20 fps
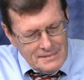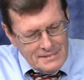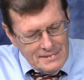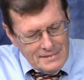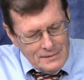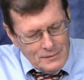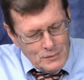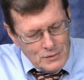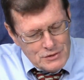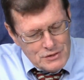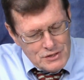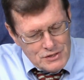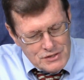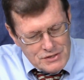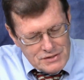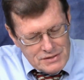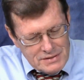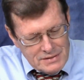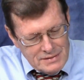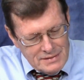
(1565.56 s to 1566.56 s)
we just
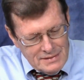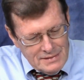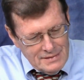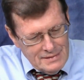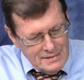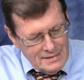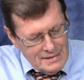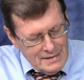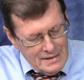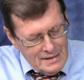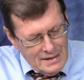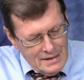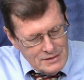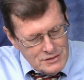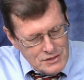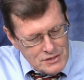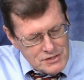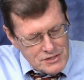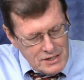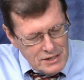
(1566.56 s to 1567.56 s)
I
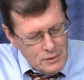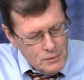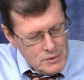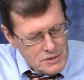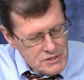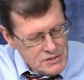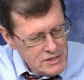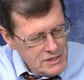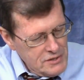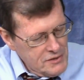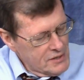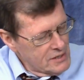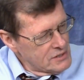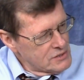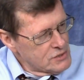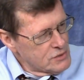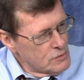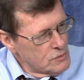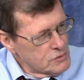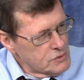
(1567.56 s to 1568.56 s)
just think we see things
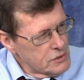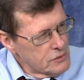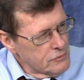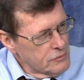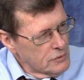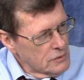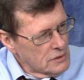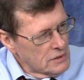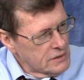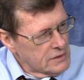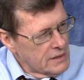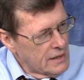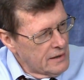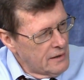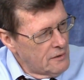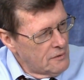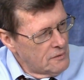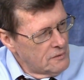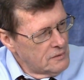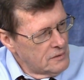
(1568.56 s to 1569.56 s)
so differently
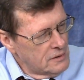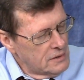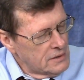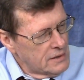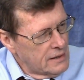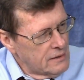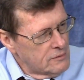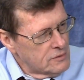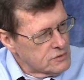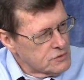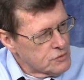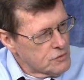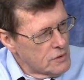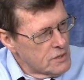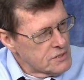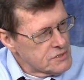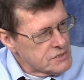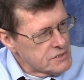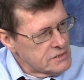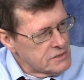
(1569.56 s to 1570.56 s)
now and have a
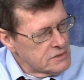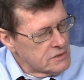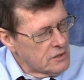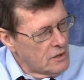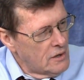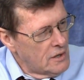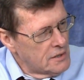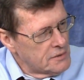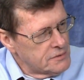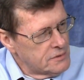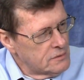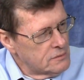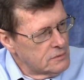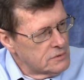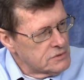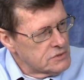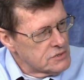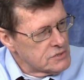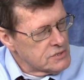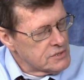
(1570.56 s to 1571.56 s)
trust in God that we
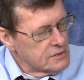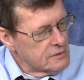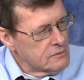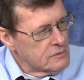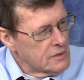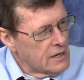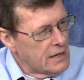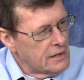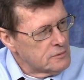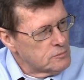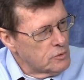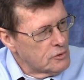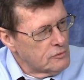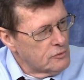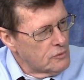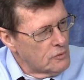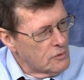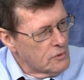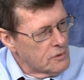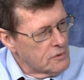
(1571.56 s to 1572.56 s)
just never had
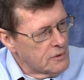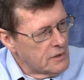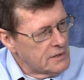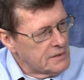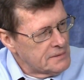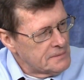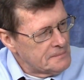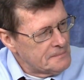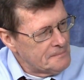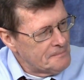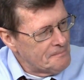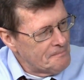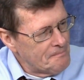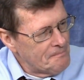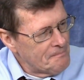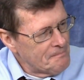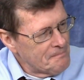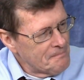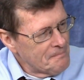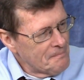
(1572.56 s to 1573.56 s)
before, right?
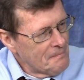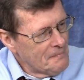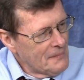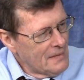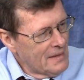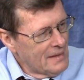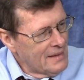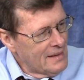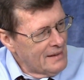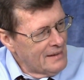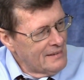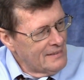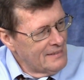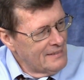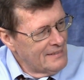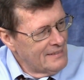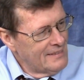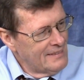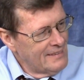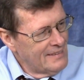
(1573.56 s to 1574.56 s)
Right. Yeah.
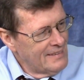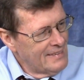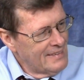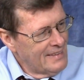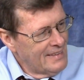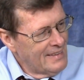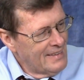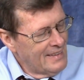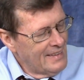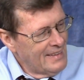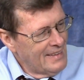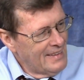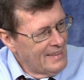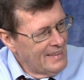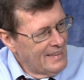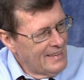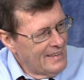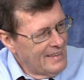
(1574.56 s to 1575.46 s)
I, I trust